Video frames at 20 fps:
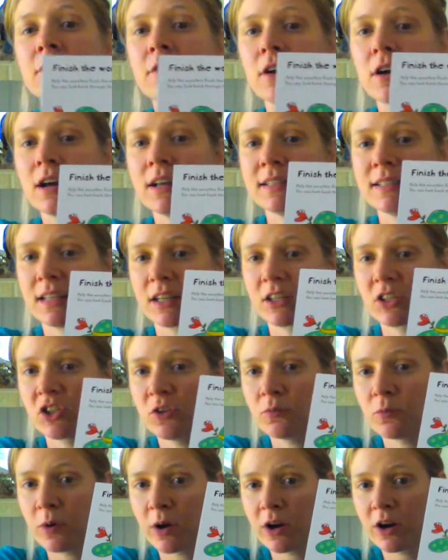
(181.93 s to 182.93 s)
a
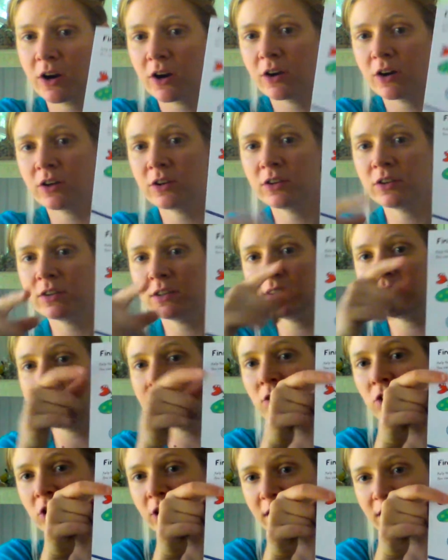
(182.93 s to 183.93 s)
section where
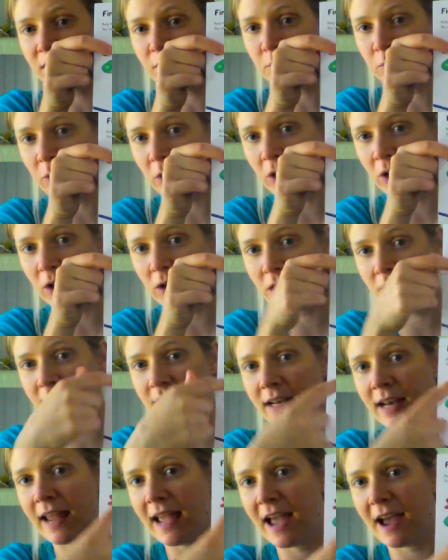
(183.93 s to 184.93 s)
they look at the word
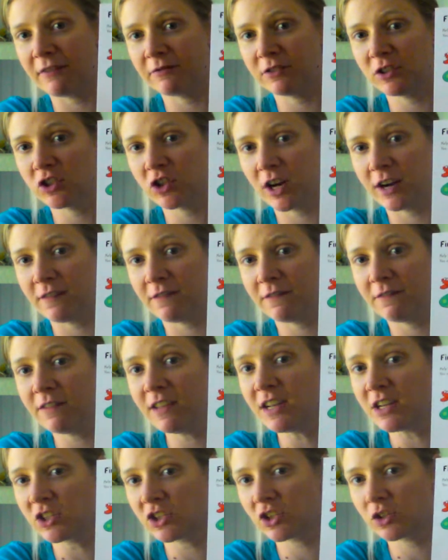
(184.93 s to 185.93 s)
and they have to try to
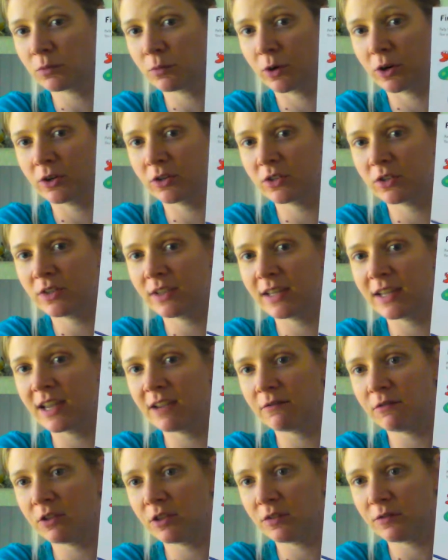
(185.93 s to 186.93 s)
finish the word. So they
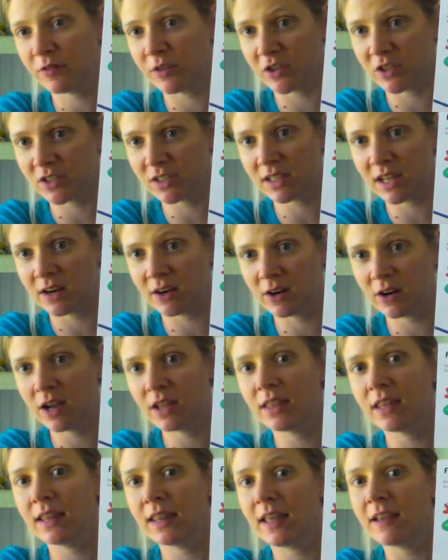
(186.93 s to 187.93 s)
give you the first letter
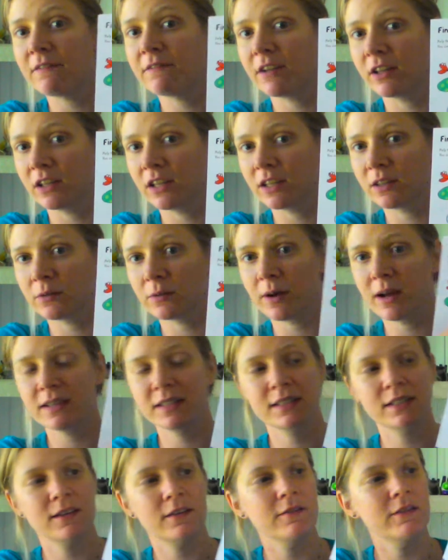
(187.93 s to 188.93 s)
and then they fill in the
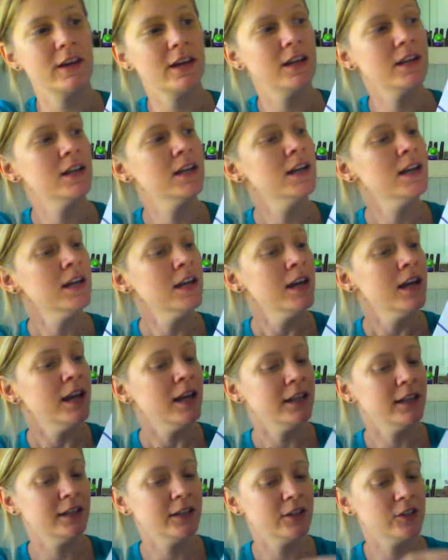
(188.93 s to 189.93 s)
rest of it.
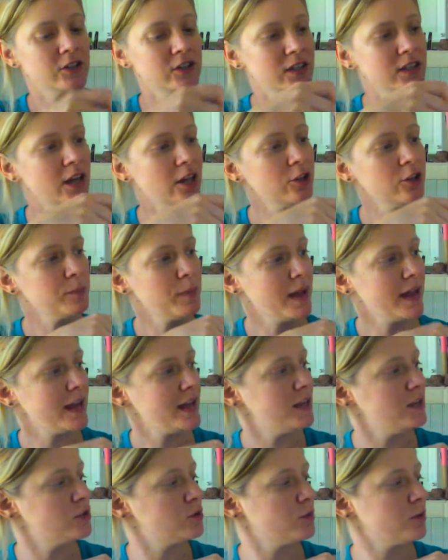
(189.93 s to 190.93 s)
And then there's another
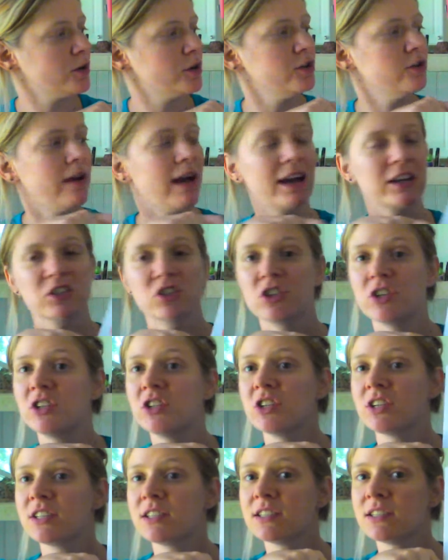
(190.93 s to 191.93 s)
page where you actually
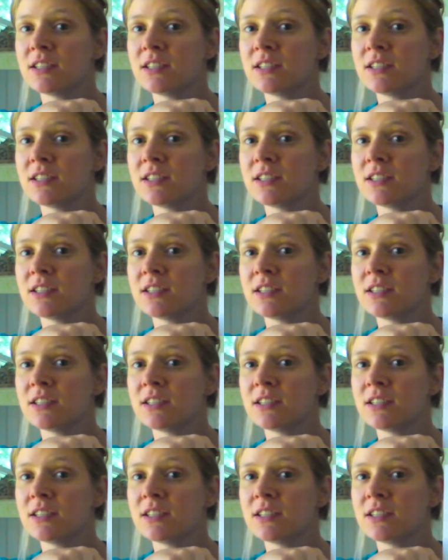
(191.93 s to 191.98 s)
just